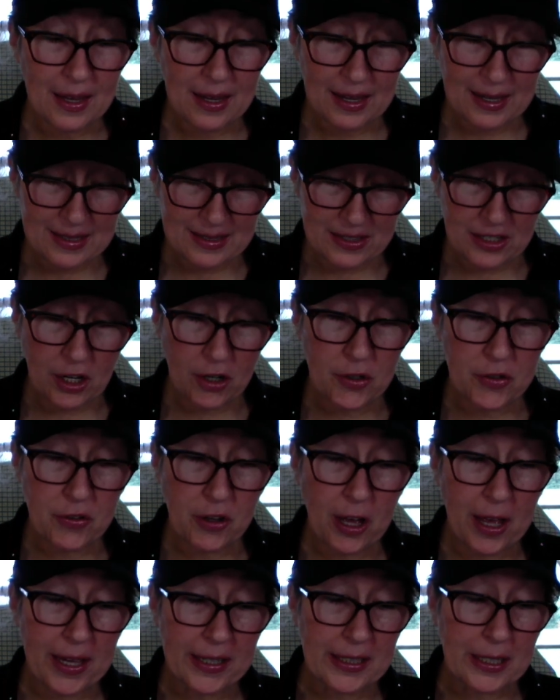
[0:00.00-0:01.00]
As
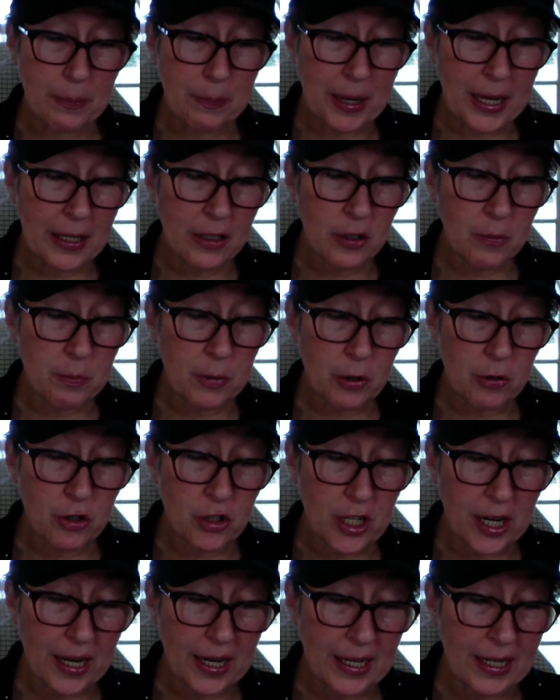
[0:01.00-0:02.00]
Yehovah had commanded
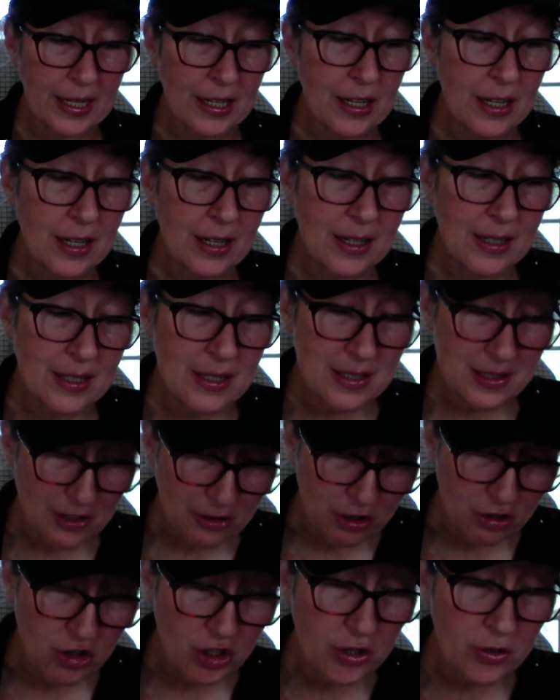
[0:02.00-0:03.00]
Moshe, so
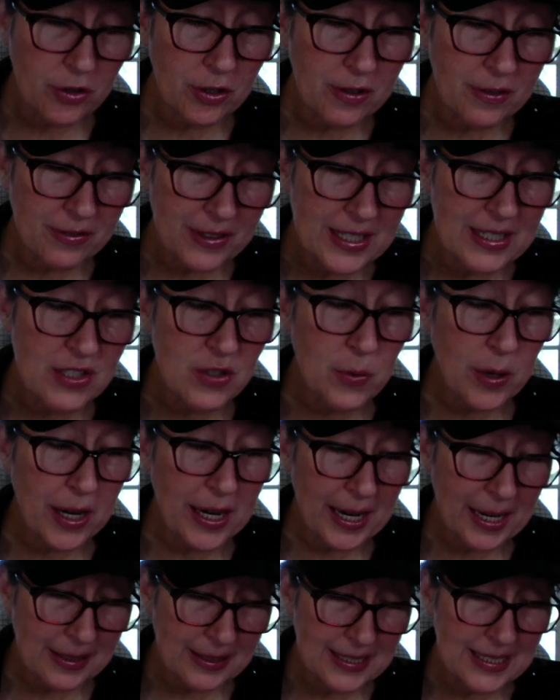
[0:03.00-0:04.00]
the children of
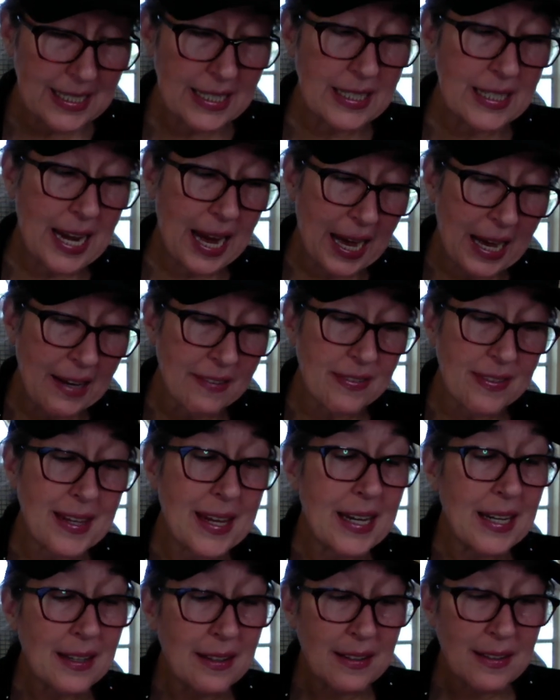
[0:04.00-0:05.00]
Israel did, and
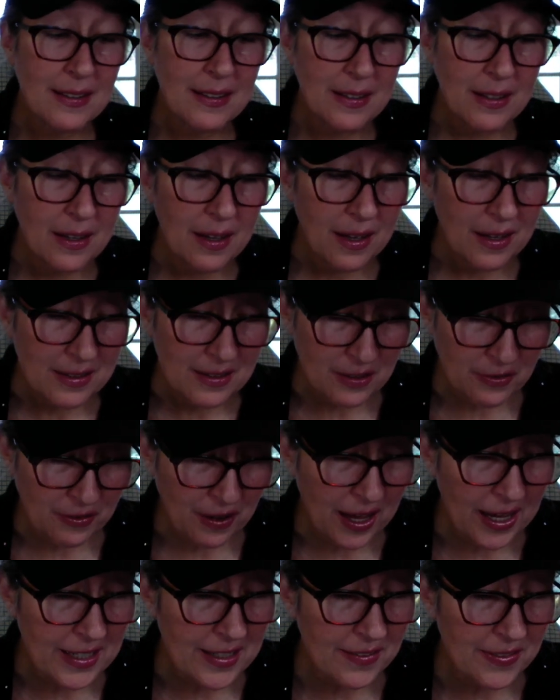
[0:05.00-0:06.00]
they
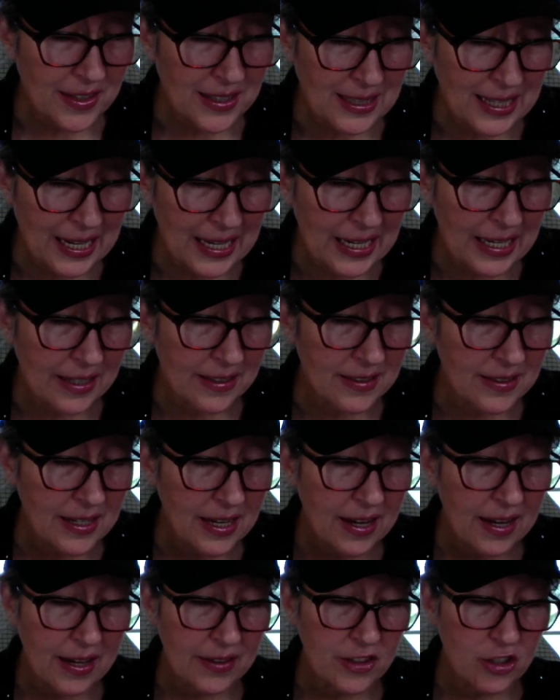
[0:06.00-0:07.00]
divided the land.
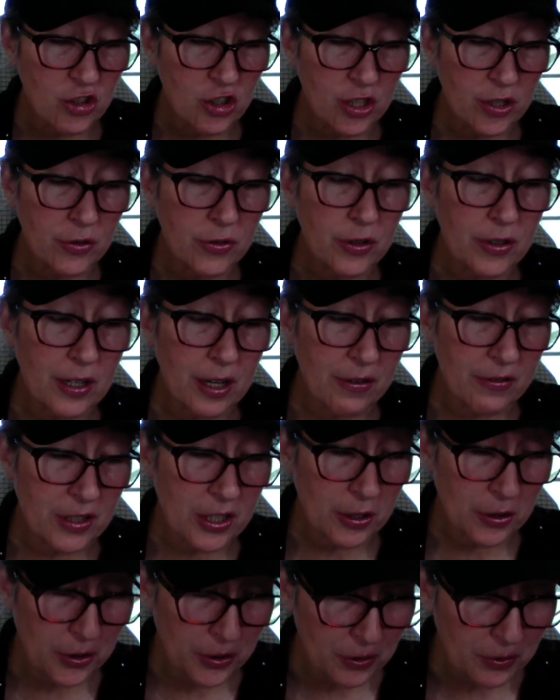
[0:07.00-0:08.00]
And the children of
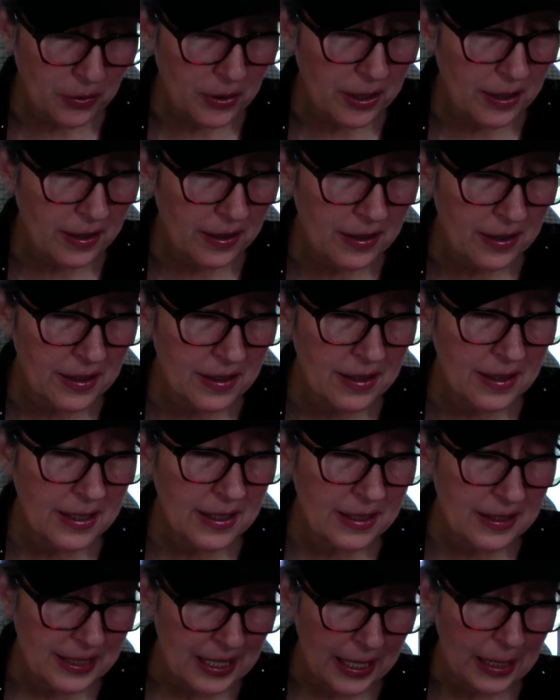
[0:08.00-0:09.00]
Yehuda
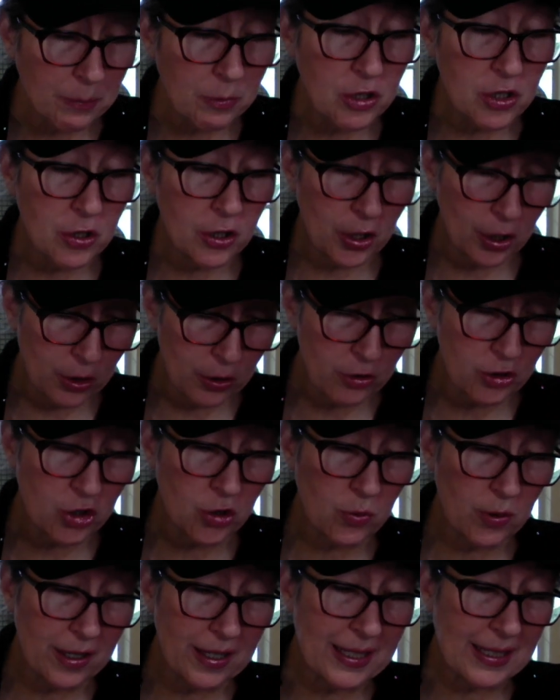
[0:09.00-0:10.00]
came to
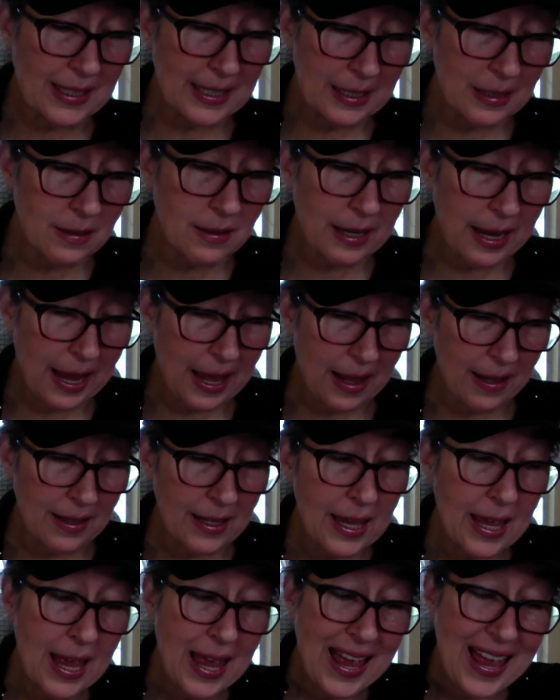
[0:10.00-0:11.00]
Yehoshua in Gilgal,
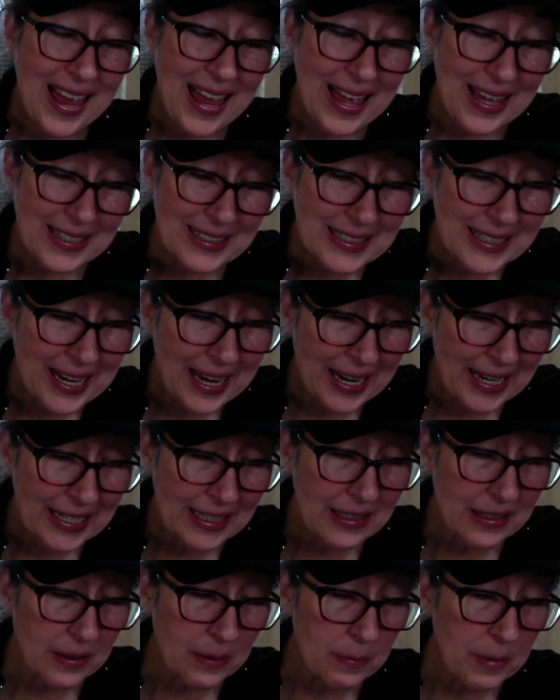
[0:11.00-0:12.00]
and
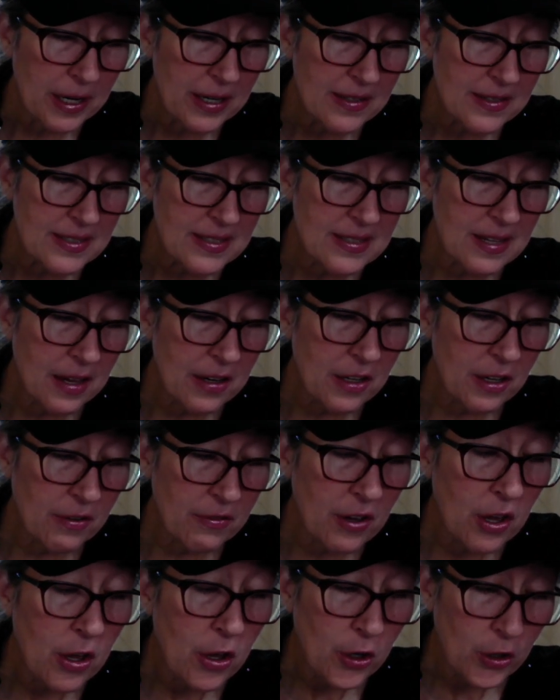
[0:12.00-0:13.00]
Caleb, son of
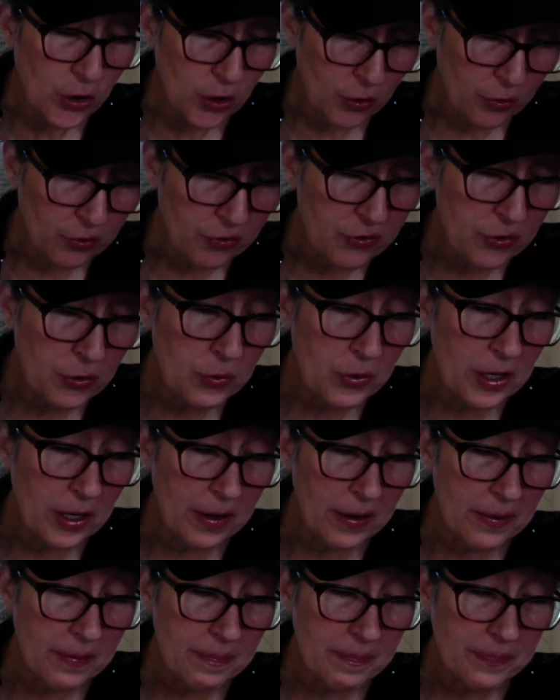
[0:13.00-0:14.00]
Jephunneh,